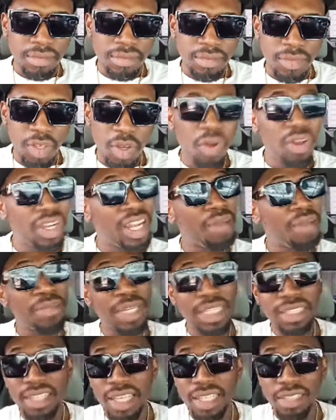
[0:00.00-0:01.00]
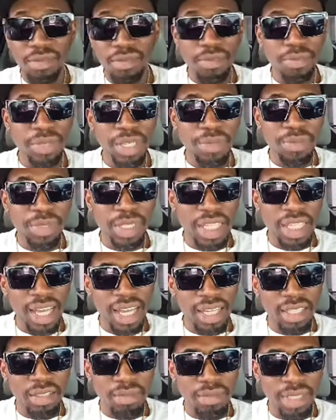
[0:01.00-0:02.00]
Oh, that makes sense when people
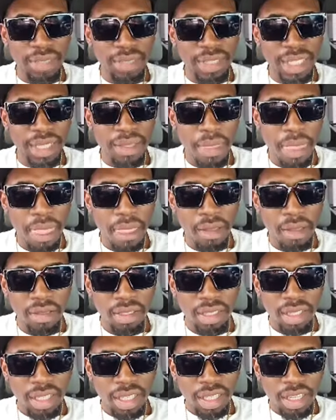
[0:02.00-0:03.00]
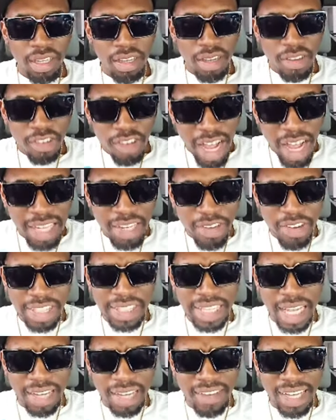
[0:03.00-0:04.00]
talk to me, no, man. Randy Rich,
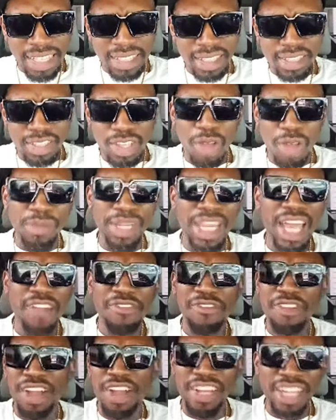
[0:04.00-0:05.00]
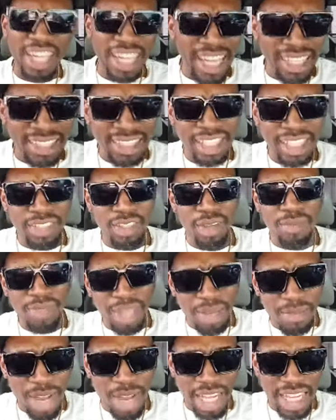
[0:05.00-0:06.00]
you never see somebody are foreign and I see something
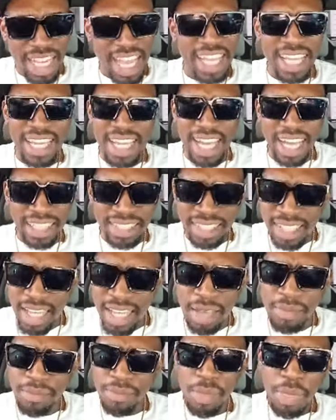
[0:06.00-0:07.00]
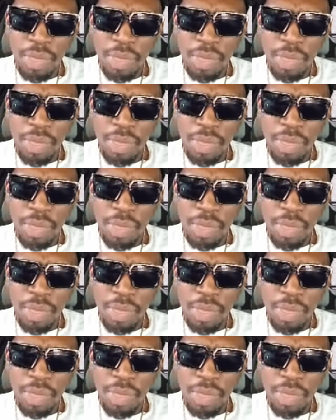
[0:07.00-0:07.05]
them Randy, you know, I see them.